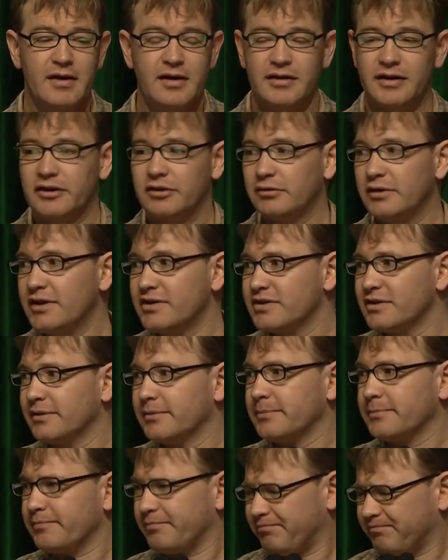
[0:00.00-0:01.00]
Another
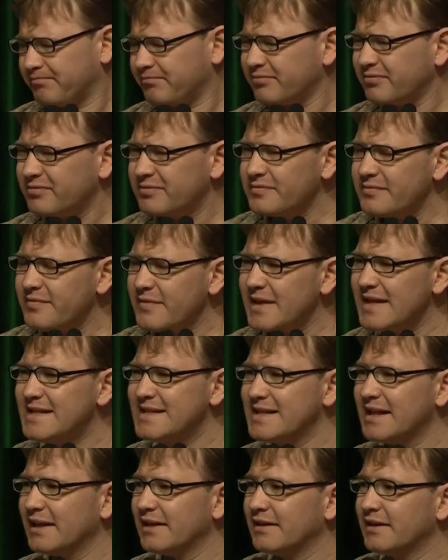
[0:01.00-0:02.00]
reason
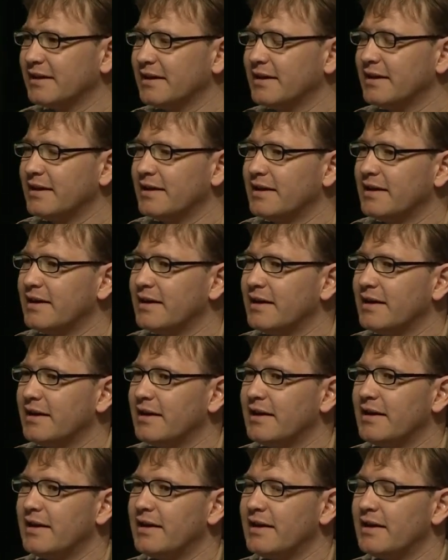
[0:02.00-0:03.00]
is that
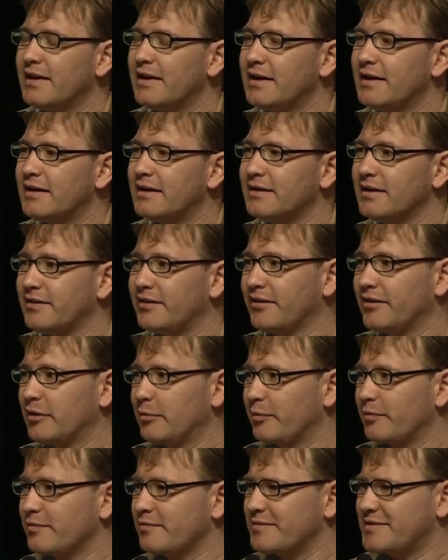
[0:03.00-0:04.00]
this is
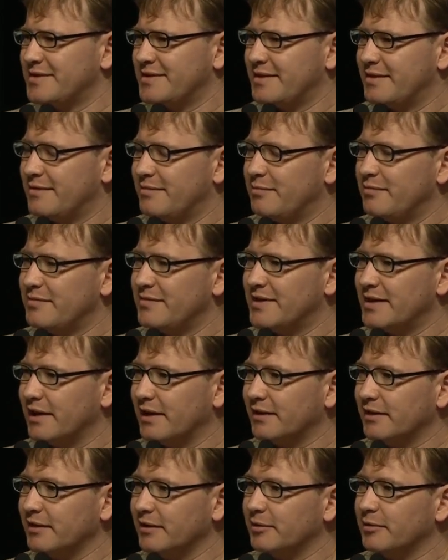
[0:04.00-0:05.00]
a
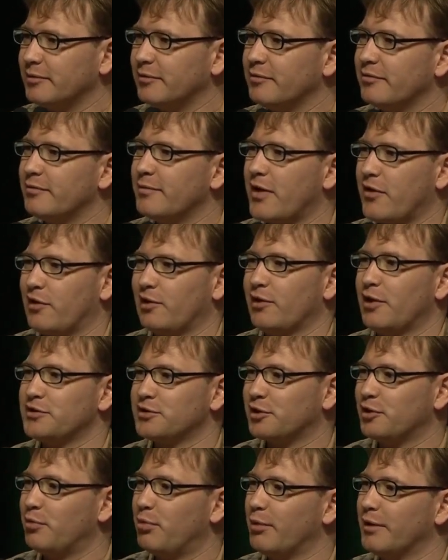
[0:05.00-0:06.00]
delicate
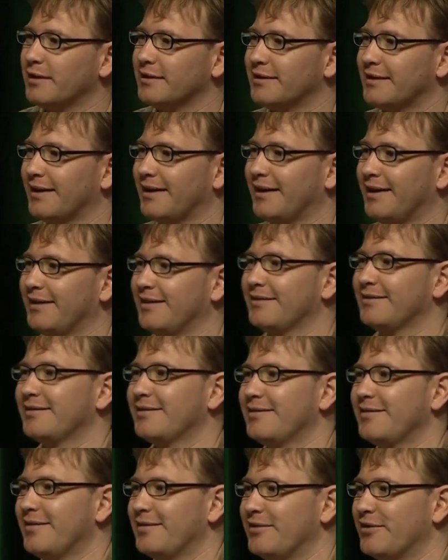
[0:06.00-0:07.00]
methodological point that I
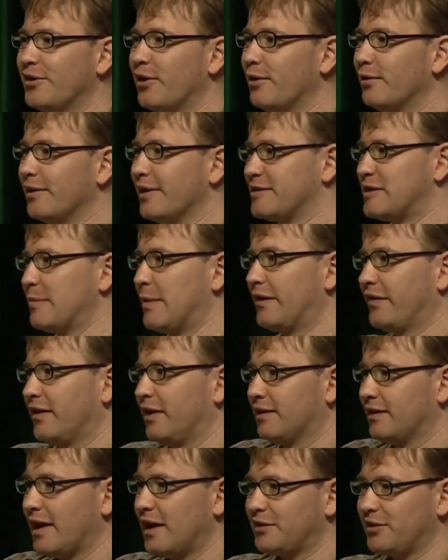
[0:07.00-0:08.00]
know less about
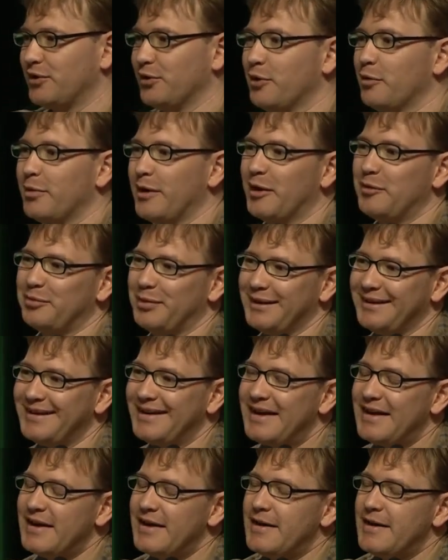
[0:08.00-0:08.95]
than I'd like to know about, but